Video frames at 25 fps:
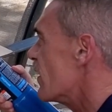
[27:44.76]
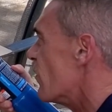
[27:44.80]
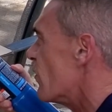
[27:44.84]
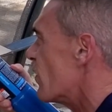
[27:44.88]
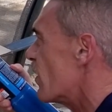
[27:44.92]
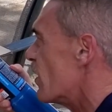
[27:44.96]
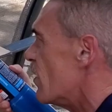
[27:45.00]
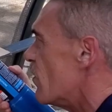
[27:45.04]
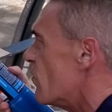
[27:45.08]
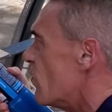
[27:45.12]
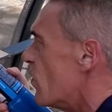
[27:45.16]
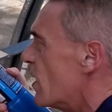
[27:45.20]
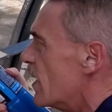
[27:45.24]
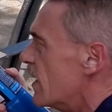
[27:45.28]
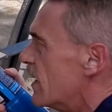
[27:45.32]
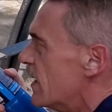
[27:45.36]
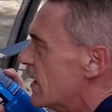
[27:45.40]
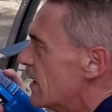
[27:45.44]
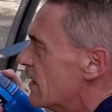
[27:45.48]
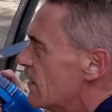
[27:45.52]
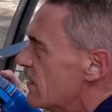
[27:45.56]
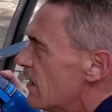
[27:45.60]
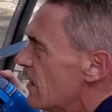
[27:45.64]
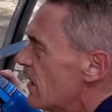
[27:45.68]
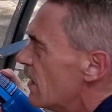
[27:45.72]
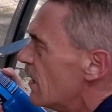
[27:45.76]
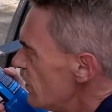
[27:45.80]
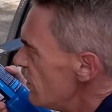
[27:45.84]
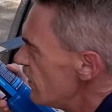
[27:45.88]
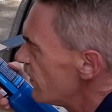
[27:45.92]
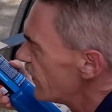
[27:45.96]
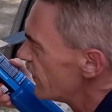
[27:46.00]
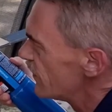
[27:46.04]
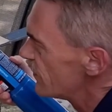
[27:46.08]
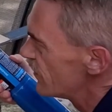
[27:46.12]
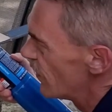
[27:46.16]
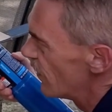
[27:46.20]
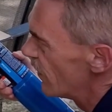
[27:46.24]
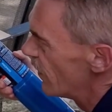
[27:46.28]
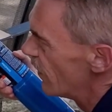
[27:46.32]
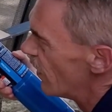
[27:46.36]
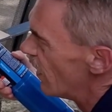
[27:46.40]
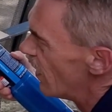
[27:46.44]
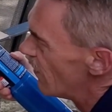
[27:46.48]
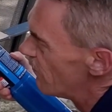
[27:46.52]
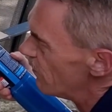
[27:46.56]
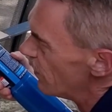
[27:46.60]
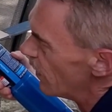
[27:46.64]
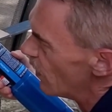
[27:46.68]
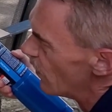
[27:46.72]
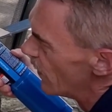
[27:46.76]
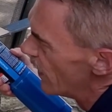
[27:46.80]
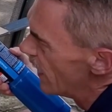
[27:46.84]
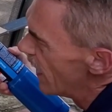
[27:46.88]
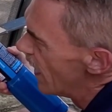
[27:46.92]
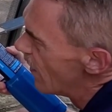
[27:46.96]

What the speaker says: going on one end, you can turn it off, blow it